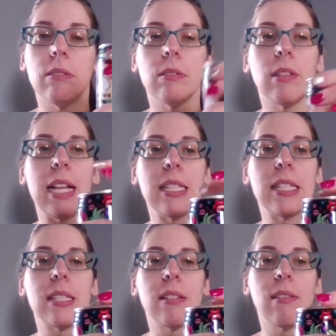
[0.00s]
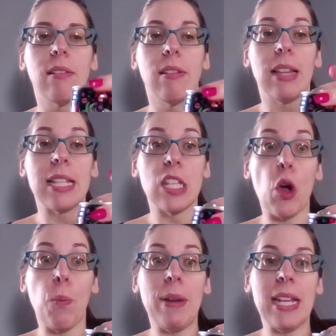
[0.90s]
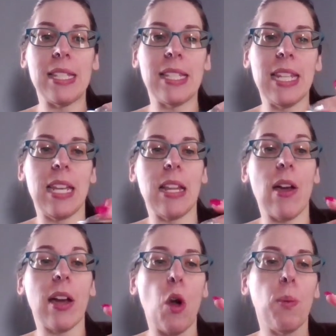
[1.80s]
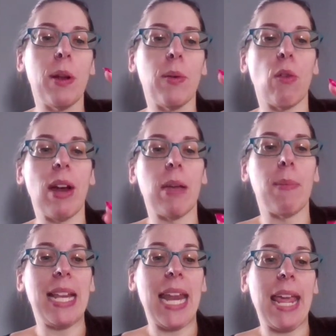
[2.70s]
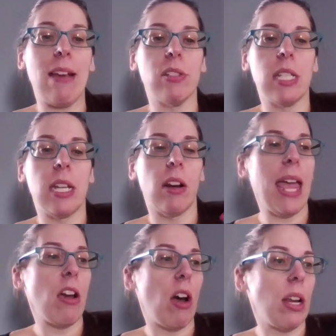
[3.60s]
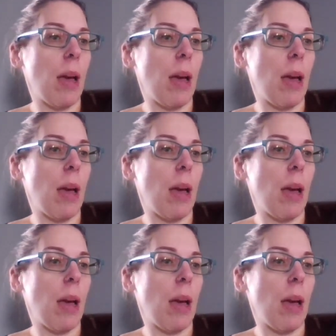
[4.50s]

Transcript: Let's open it and see. Now I gotta open it without wrecking my nails here. Hang on.